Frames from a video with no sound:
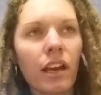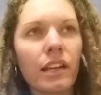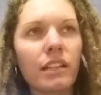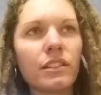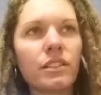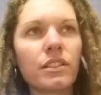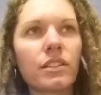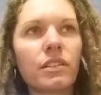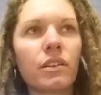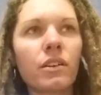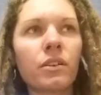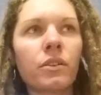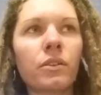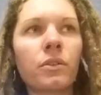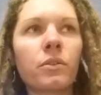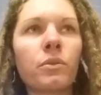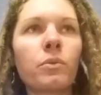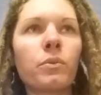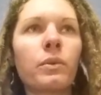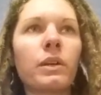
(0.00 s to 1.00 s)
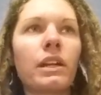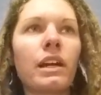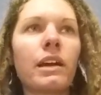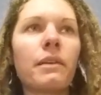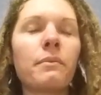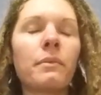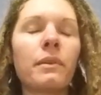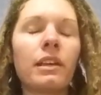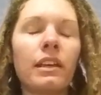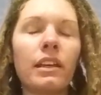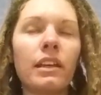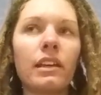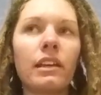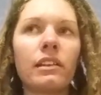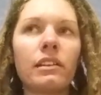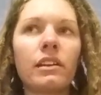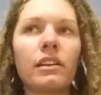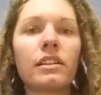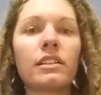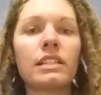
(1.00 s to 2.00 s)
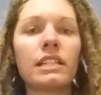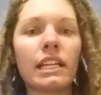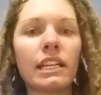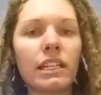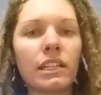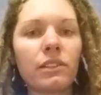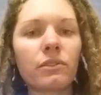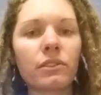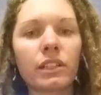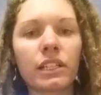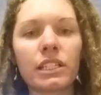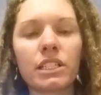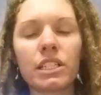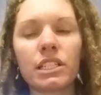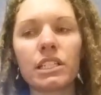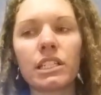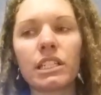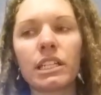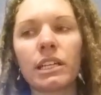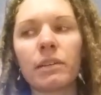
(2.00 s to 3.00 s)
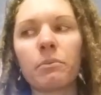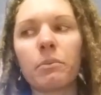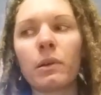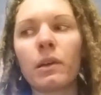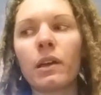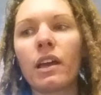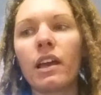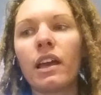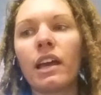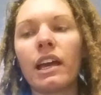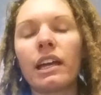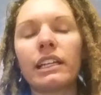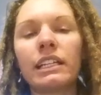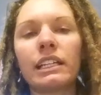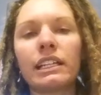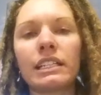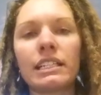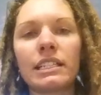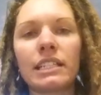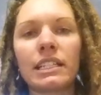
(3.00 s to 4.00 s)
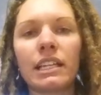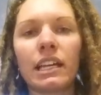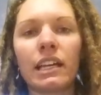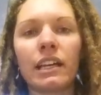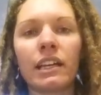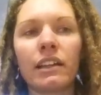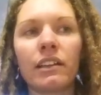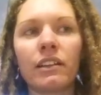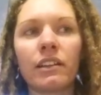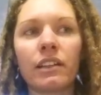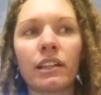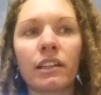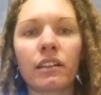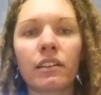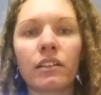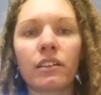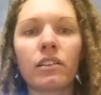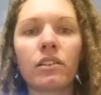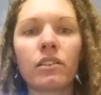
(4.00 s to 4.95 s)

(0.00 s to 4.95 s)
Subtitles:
And so when I'm in a dating relationship and I say, like,